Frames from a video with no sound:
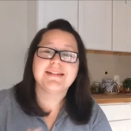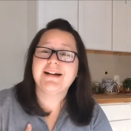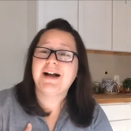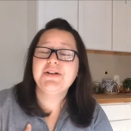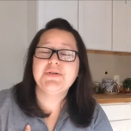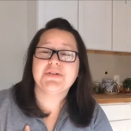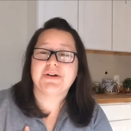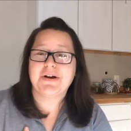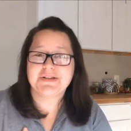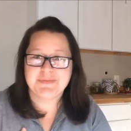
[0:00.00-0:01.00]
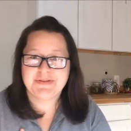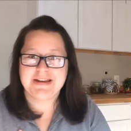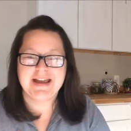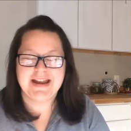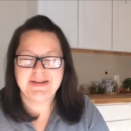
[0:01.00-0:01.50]
God knows our hearts more
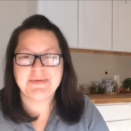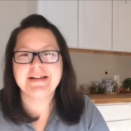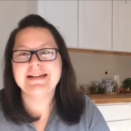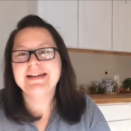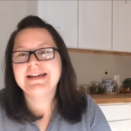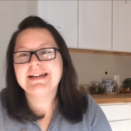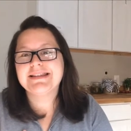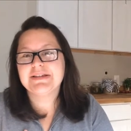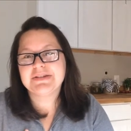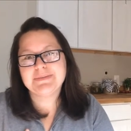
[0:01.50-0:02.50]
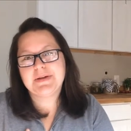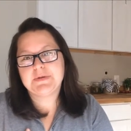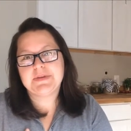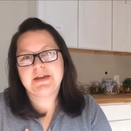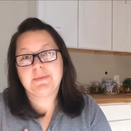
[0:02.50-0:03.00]
than anyone. And so
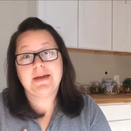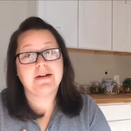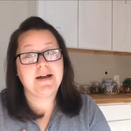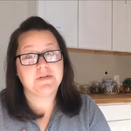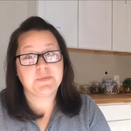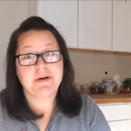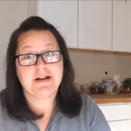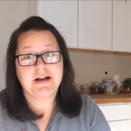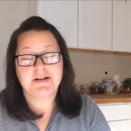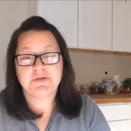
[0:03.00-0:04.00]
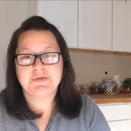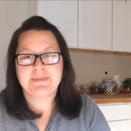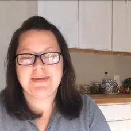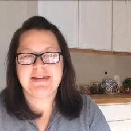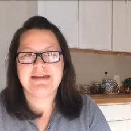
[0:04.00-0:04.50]
sometimes we think, well, I don't have to pray. God knows what
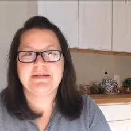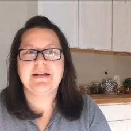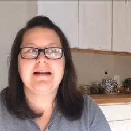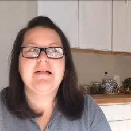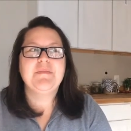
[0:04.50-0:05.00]
I'm thinking.